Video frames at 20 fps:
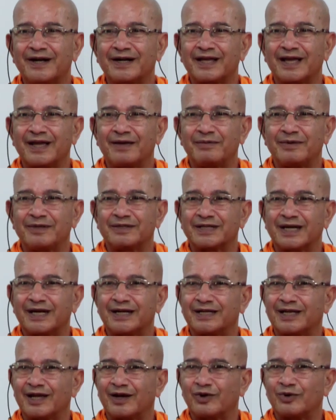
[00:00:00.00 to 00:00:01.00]
came inside
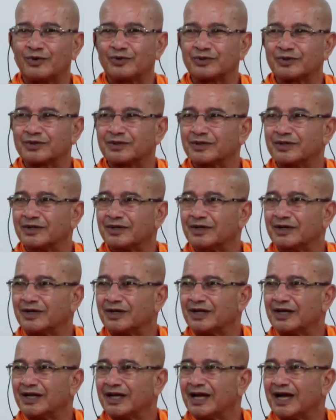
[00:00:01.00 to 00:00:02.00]
the house.
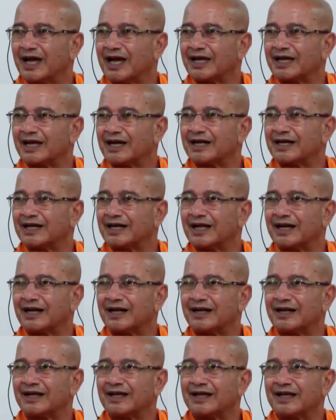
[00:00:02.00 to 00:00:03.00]
I can tell.
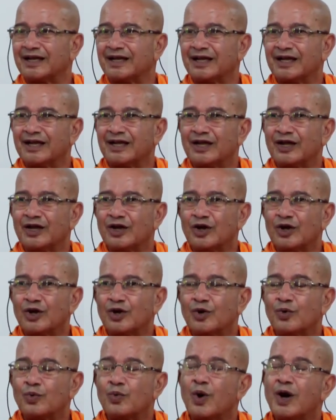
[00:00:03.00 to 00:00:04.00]

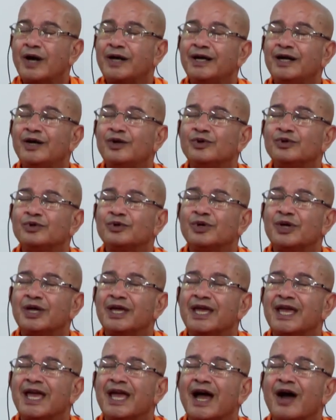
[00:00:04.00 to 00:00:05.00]
What did you
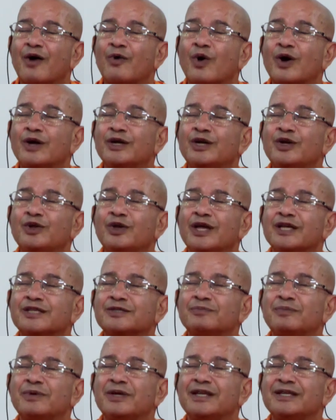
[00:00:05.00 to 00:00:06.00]

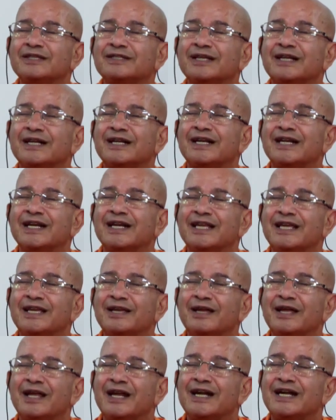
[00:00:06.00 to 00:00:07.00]
experience in
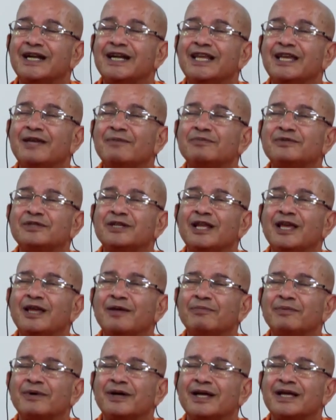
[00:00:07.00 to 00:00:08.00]
deep
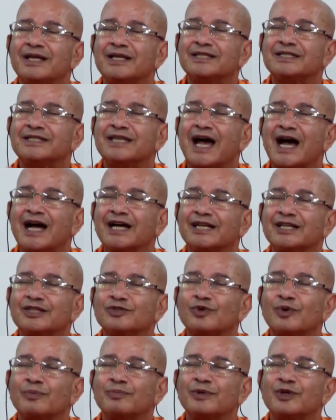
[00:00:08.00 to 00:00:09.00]
sleep? Jagra,
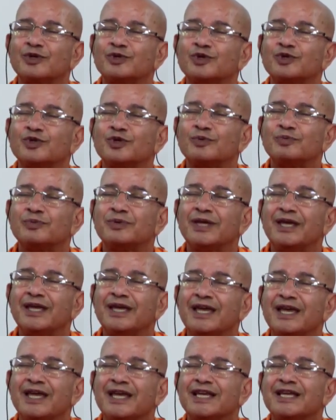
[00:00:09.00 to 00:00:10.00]
Swapna, Sushupti.
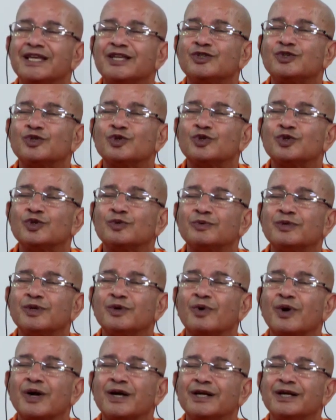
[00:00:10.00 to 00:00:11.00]
In Sushupti,
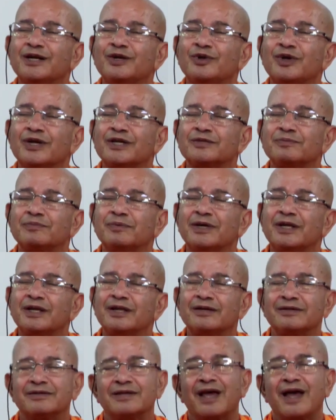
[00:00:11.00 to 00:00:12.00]
what did you
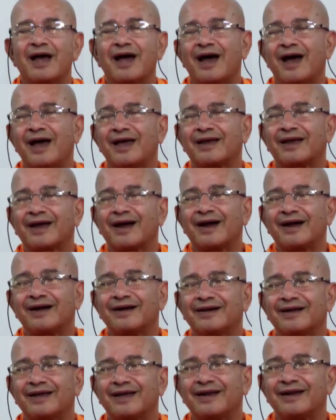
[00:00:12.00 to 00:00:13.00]
experience? I can't
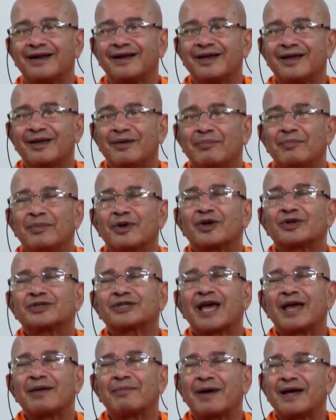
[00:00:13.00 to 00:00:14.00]
tell, because
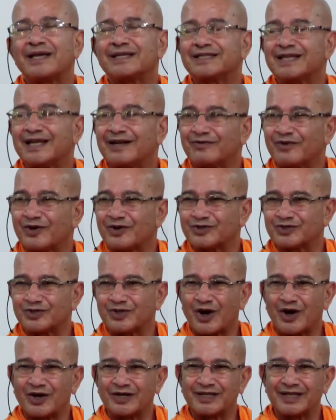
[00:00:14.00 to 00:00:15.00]
I myself was
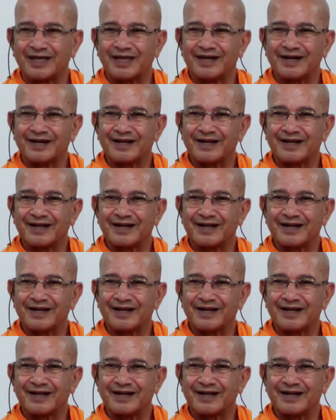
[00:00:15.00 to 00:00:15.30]
not there.